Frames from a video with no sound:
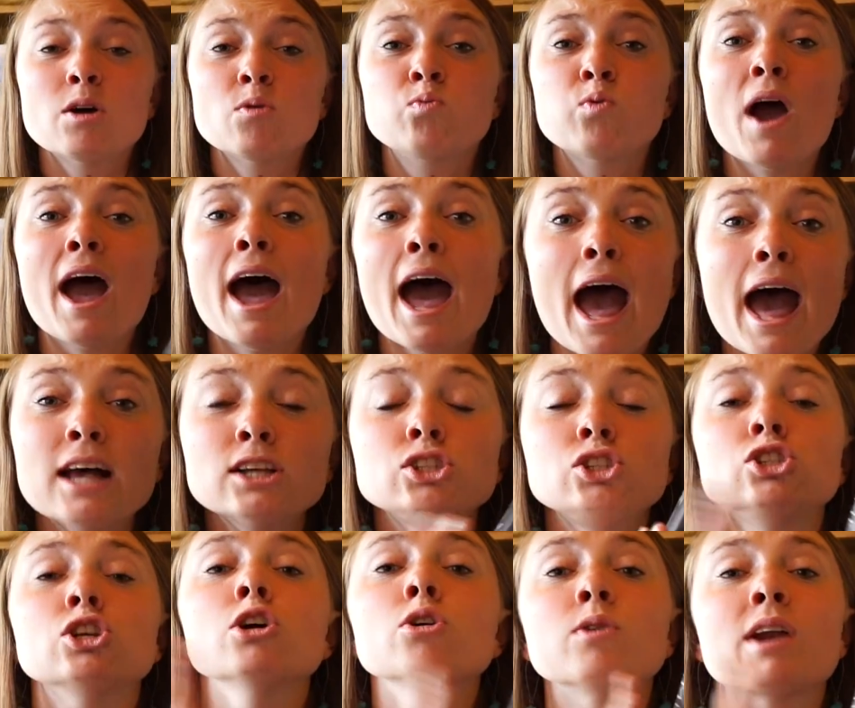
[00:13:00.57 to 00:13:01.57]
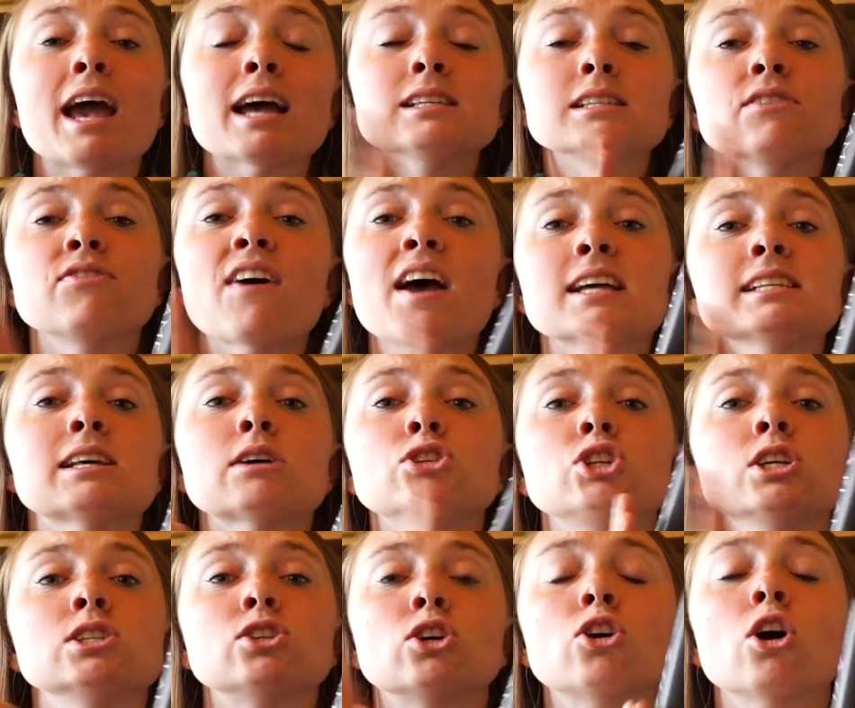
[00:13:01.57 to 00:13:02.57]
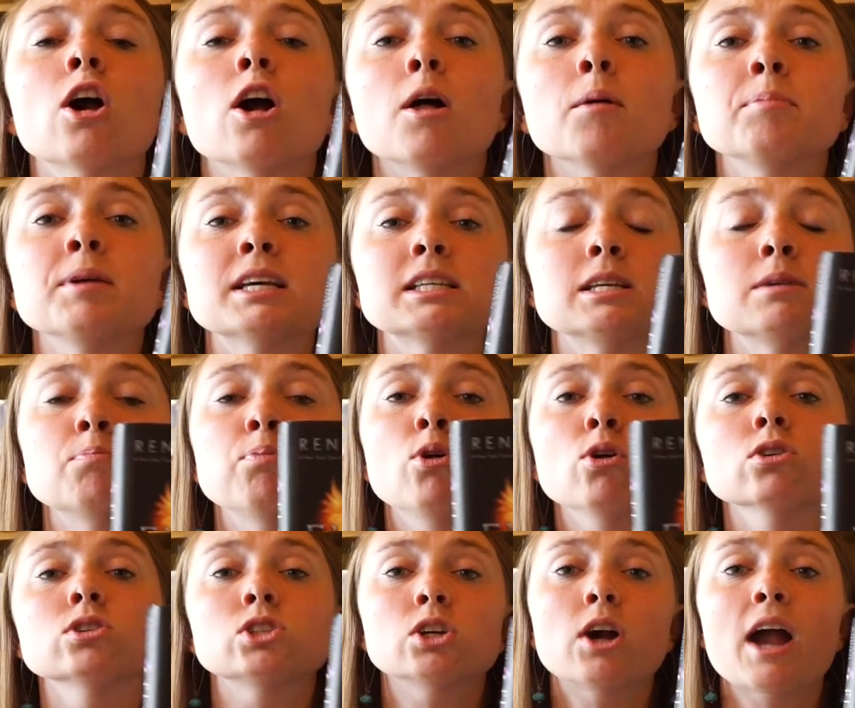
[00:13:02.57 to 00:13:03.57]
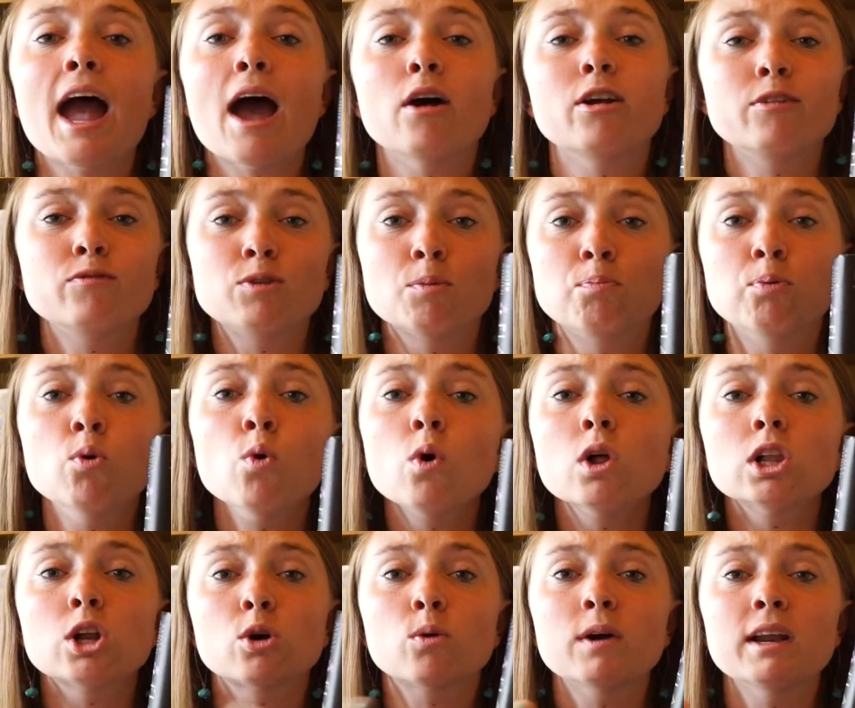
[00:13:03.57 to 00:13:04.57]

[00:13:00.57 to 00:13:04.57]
as soon as he finds out she's a girl because he pulls her out of the pool or